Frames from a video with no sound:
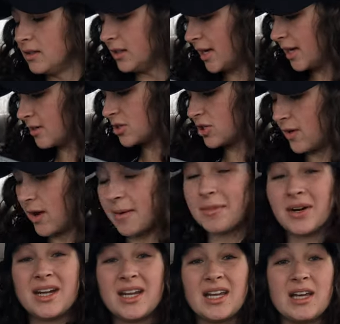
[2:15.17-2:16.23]
Yeah, so I'm
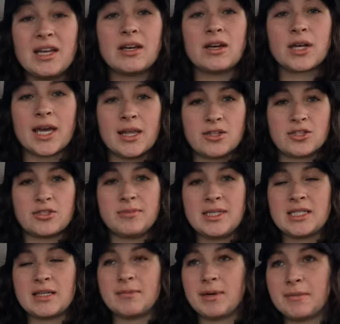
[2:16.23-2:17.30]
already, okay, this will be
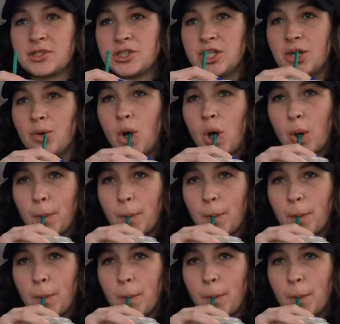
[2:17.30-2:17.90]
sit number two.